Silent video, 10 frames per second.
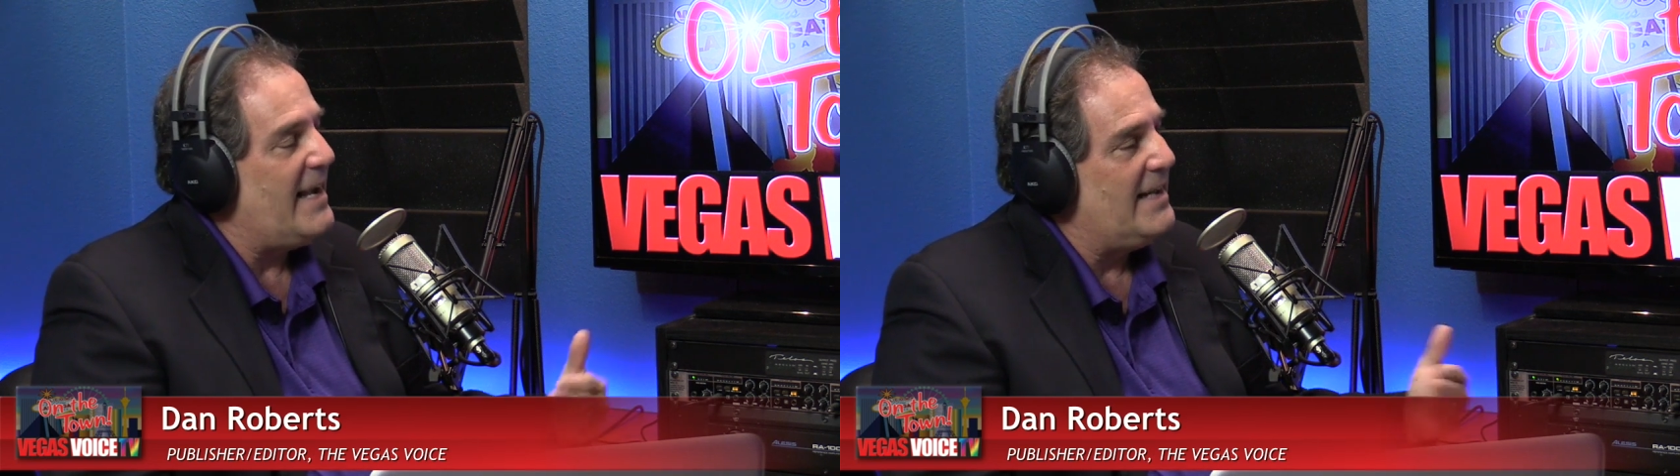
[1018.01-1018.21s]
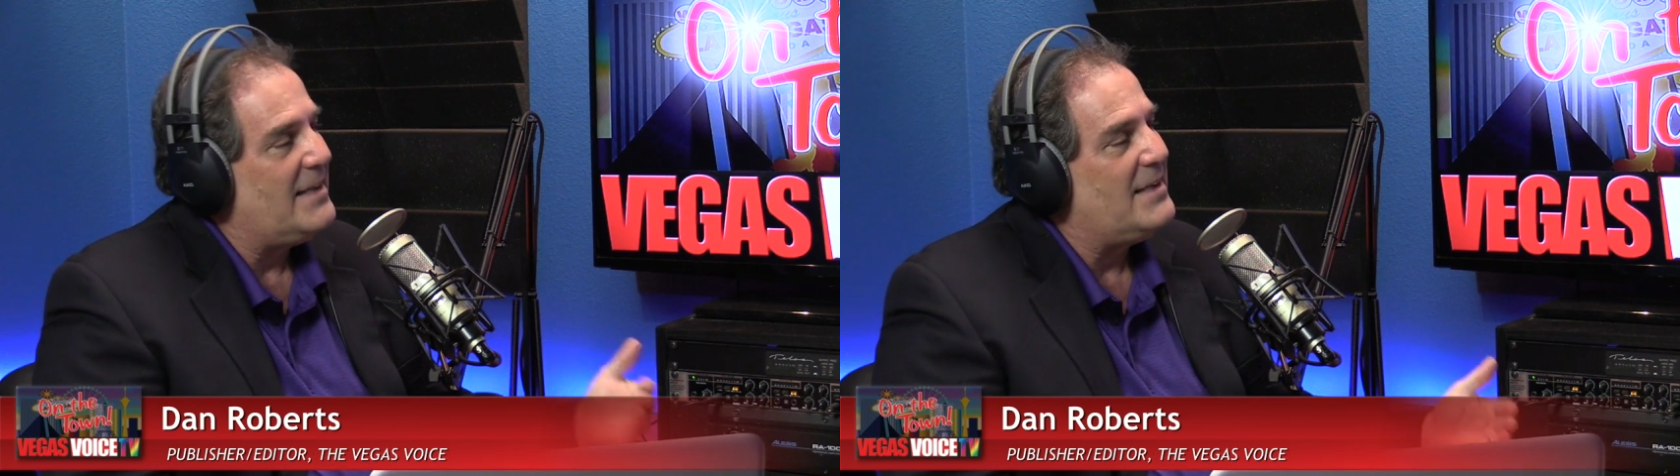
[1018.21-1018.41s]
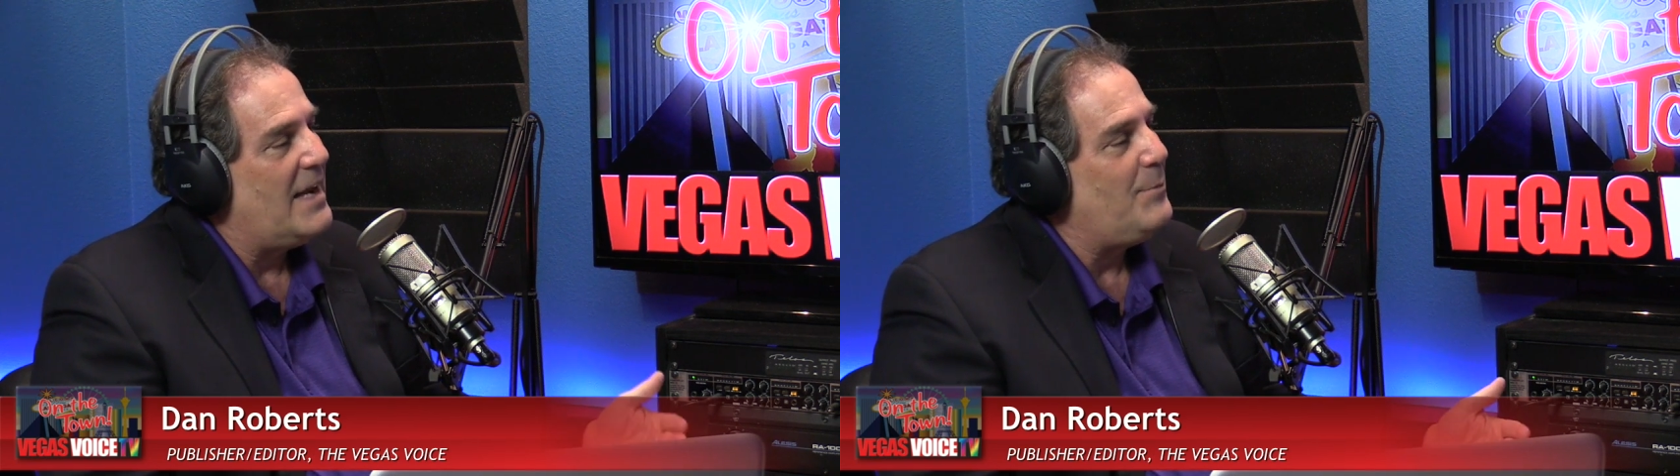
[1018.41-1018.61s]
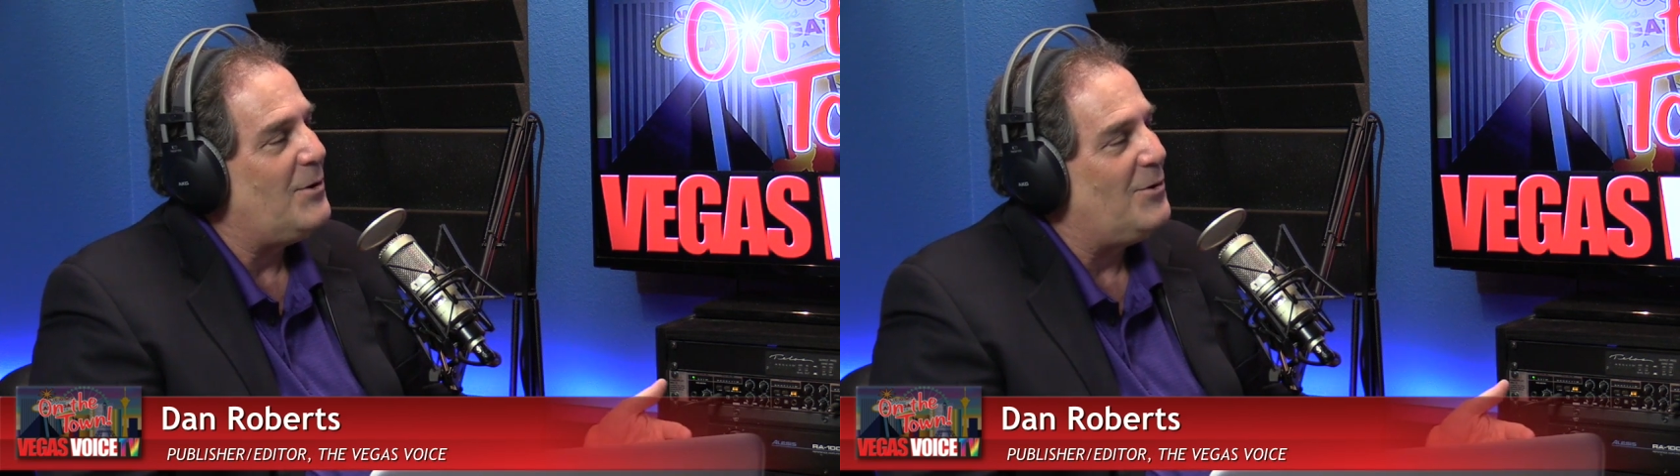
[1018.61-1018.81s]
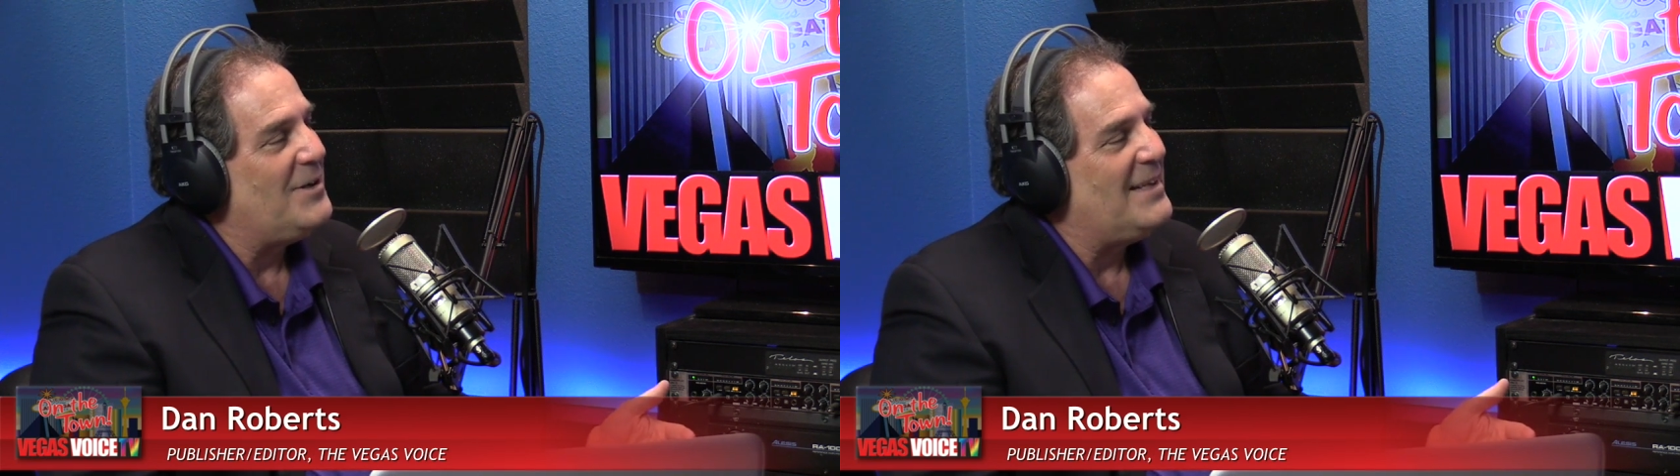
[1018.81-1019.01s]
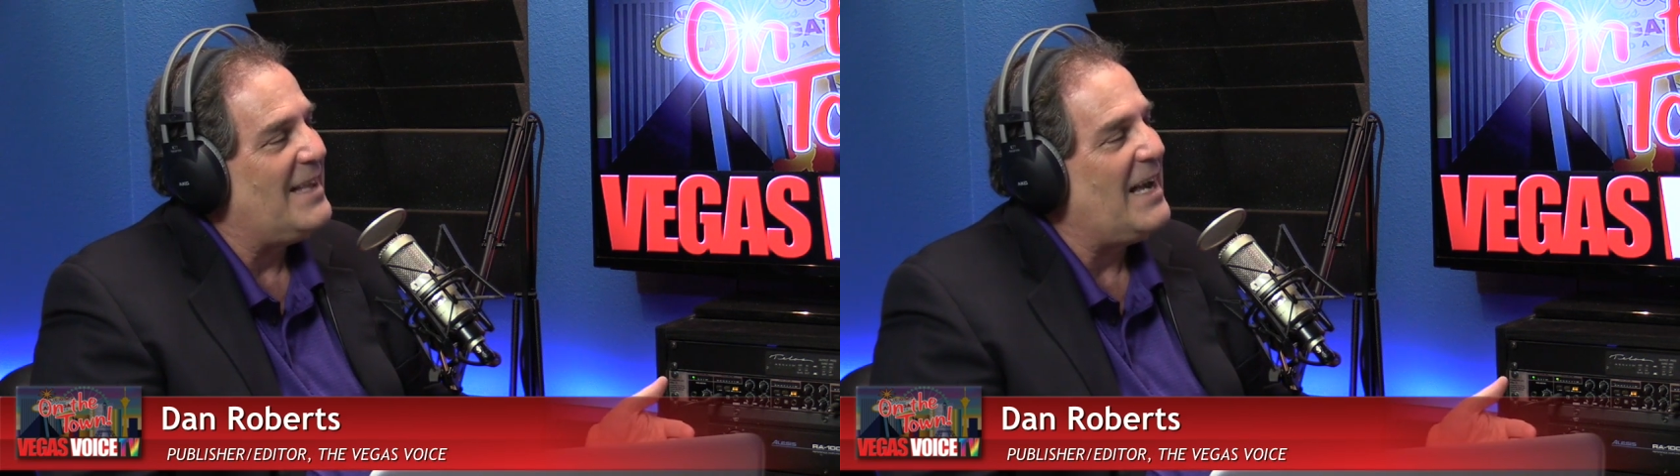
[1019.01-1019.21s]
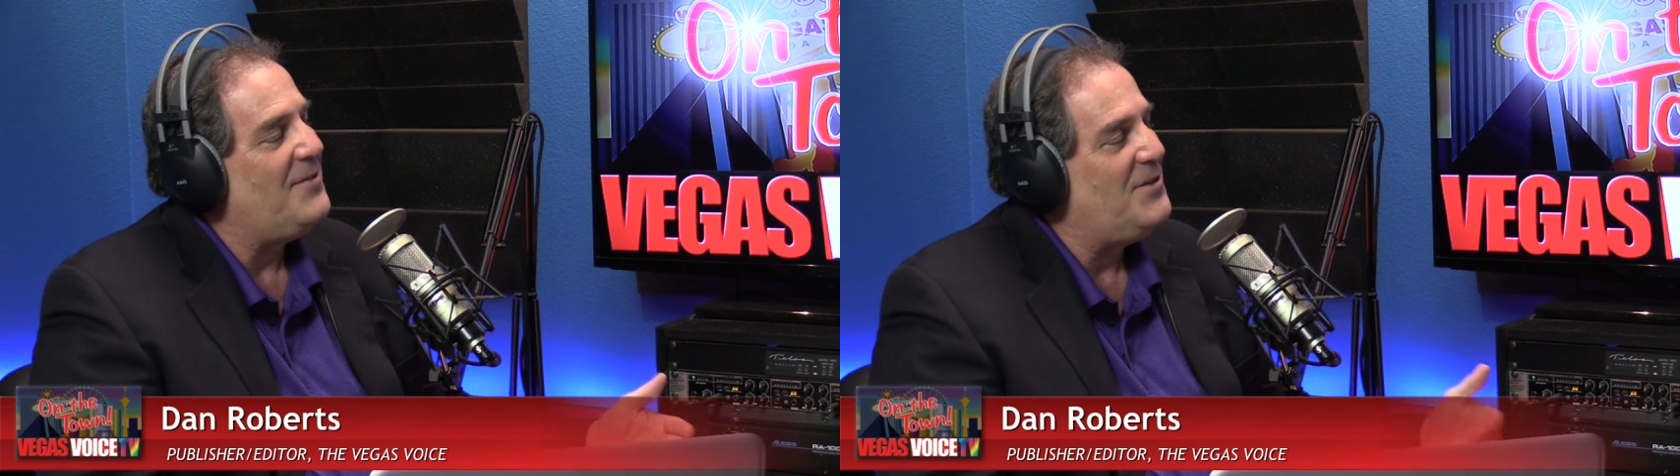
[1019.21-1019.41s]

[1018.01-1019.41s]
entertainment all your life.